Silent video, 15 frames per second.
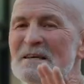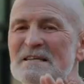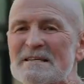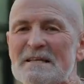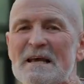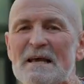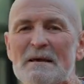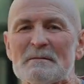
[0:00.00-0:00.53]

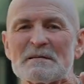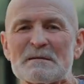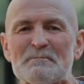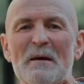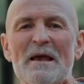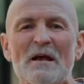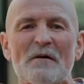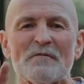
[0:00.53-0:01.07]

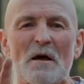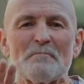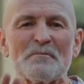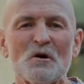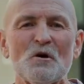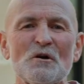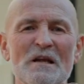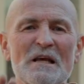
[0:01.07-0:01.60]
speak of the
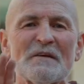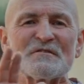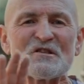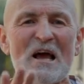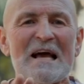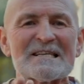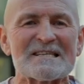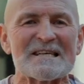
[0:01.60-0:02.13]
beauty of
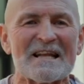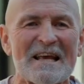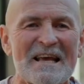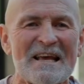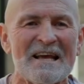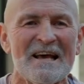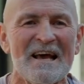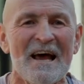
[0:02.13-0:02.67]

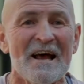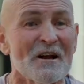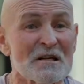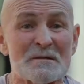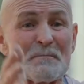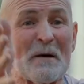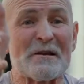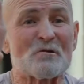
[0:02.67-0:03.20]
chastity, and I
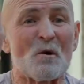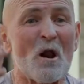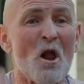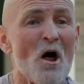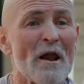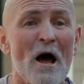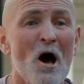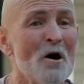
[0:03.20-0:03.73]
speak to a
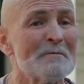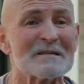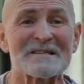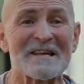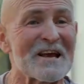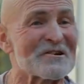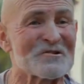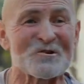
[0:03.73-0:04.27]
lot of
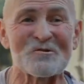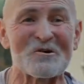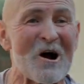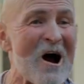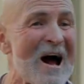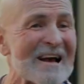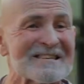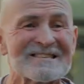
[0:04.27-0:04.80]
homosexual
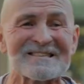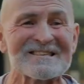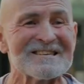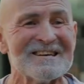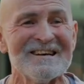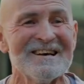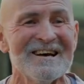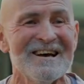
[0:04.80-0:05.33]
guys,
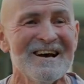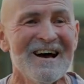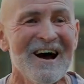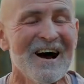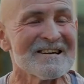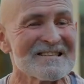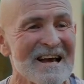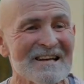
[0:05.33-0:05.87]

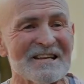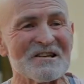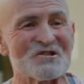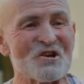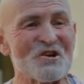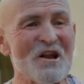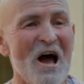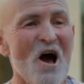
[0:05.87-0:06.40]
I say, did
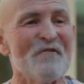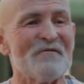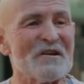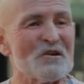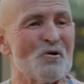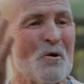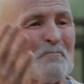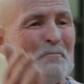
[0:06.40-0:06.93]
you know that
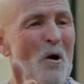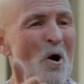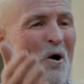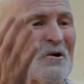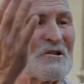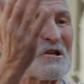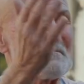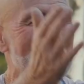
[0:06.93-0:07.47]
you were
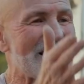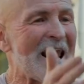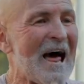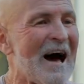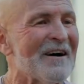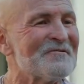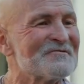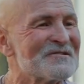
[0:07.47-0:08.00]
born to be
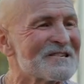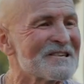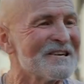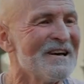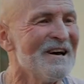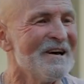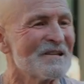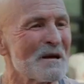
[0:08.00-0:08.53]
loved,
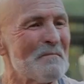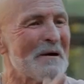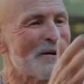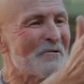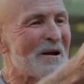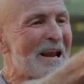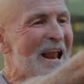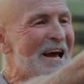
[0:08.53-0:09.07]
to be in
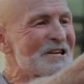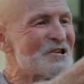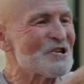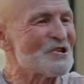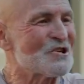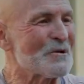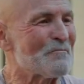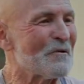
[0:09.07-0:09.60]

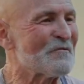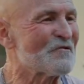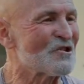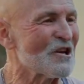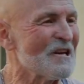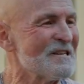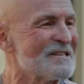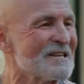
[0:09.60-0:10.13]
relationship with
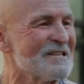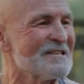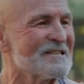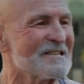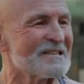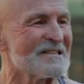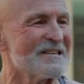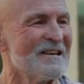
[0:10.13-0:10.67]

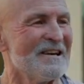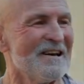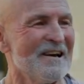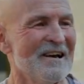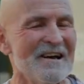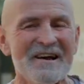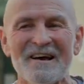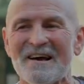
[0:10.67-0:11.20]
Jesus?
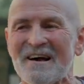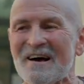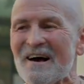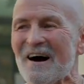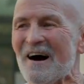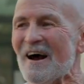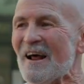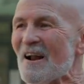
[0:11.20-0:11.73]

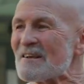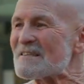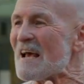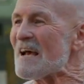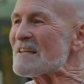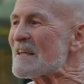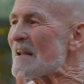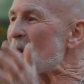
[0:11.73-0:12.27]
And I
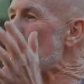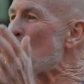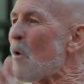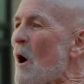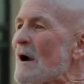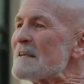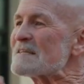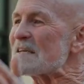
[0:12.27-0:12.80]
say to them,
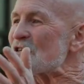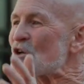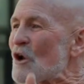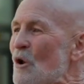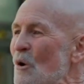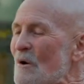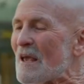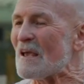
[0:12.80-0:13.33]
what is it you're
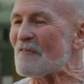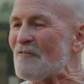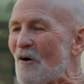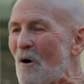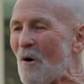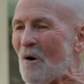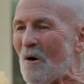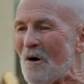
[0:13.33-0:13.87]
looking
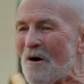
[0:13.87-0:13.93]
for?